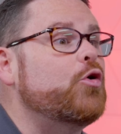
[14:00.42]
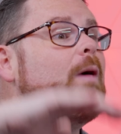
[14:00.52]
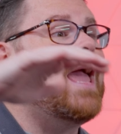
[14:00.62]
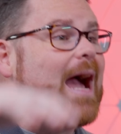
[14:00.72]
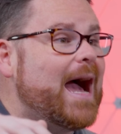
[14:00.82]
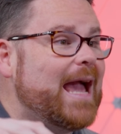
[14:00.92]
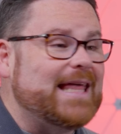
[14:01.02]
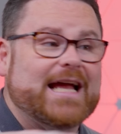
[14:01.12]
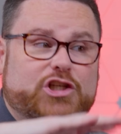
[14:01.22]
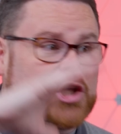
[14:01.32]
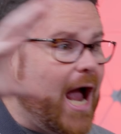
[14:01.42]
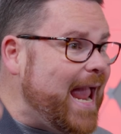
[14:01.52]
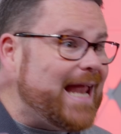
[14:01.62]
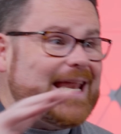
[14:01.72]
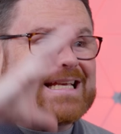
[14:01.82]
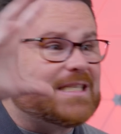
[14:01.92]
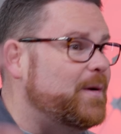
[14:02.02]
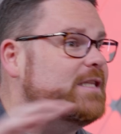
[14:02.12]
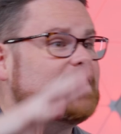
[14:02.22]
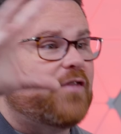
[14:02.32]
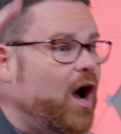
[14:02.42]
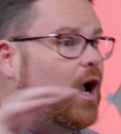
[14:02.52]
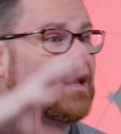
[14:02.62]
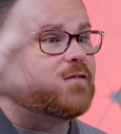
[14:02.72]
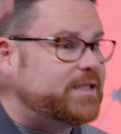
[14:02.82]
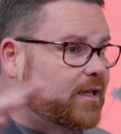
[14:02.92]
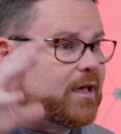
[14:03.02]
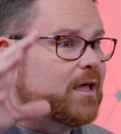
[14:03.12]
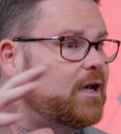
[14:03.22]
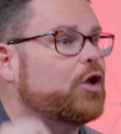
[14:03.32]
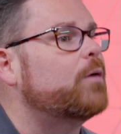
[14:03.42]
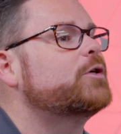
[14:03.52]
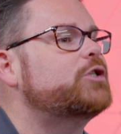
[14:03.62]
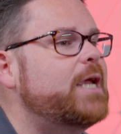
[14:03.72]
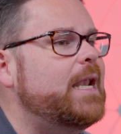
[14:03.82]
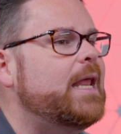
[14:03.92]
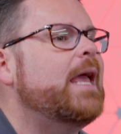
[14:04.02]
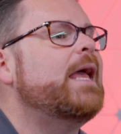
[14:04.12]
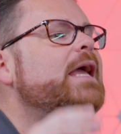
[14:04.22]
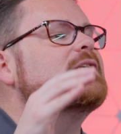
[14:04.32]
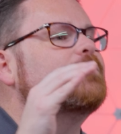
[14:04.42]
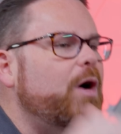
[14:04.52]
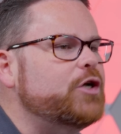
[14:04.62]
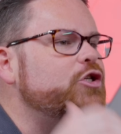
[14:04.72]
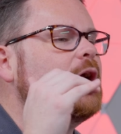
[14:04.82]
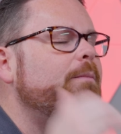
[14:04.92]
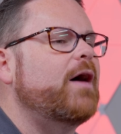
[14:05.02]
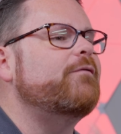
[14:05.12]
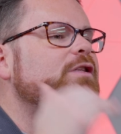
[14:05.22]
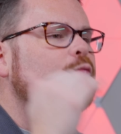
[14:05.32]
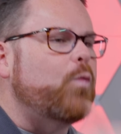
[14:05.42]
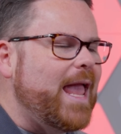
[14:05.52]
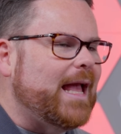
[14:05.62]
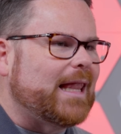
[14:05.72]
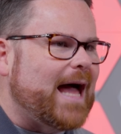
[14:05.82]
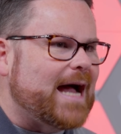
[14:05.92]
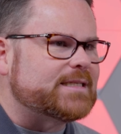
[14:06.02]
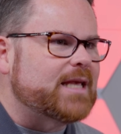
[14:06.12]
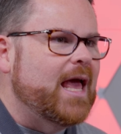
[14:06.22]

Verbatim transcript: Through A I, that giant expensive hunk of silicon in your machine is punching above its weight class.